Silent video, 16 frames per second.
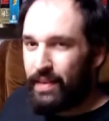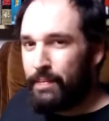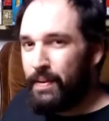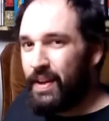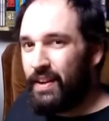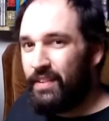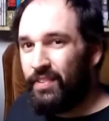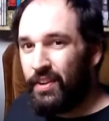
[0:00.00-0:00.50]
think
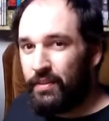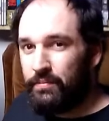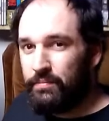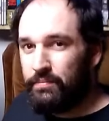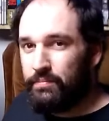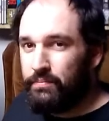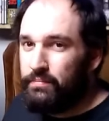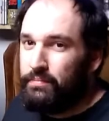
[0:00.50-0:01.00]
it'd be kind of fun.
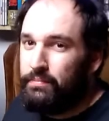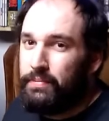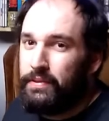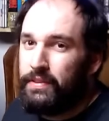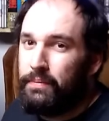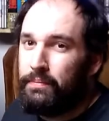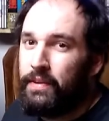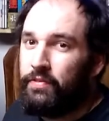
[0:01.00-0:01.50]

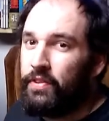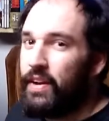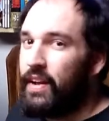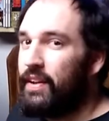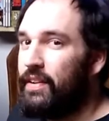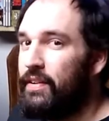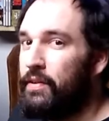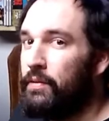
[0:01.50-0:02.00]
It'd be something
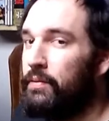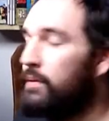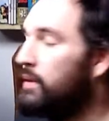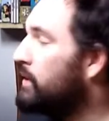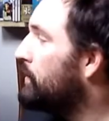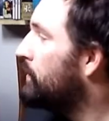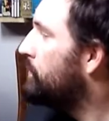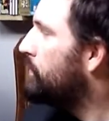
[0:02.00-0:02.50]
different I can do.
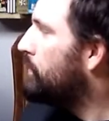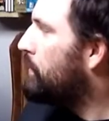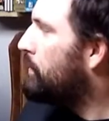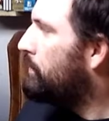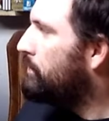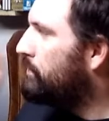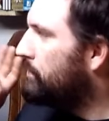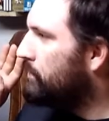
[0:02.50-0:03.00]

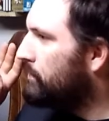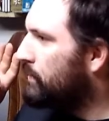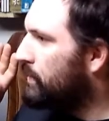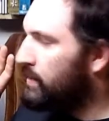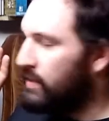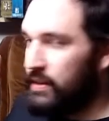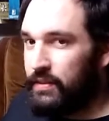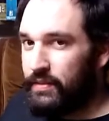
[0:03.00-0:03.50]
So,
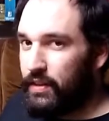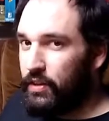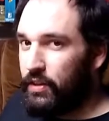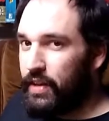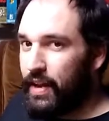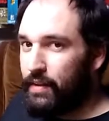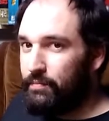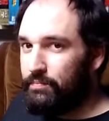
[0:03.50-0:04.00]
take
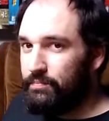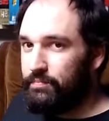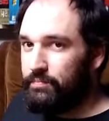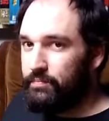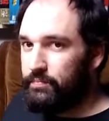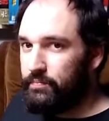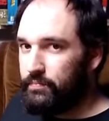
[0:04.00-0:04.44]
a look at it.